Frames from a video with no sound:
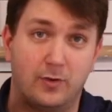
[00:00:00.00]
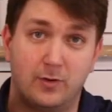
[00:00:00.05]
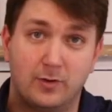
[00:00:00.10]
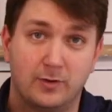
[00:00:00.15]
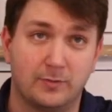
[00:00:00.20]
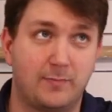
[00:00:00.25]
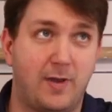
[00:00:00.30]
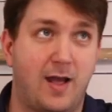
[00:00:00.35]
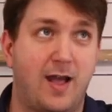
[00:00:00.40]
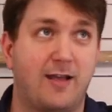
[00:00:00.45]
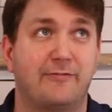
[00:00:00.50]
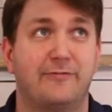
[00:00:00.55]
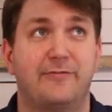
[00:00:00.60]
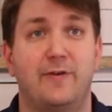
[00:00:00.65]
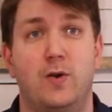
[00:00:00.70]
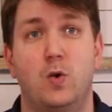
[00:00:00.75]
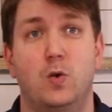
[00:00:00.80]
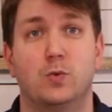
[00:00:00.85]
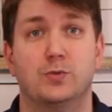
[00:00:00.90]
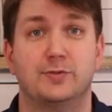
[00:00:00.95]
on my
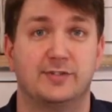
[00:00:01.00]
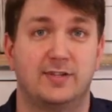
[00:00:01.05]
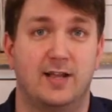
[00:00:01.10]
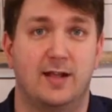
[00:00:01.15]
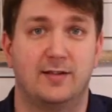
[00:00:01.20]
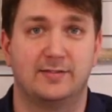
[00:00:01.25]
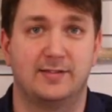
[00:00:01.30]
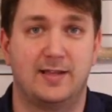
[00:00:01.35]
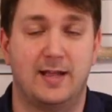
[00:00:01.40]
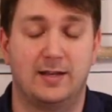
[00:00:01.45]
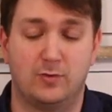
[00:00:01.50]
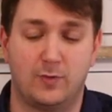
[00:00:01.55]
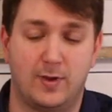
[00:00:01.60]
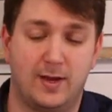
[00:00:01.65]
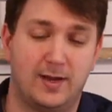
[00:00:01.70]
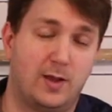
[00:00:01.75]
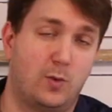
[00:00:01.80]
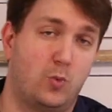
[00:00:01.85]
phone sounds that great.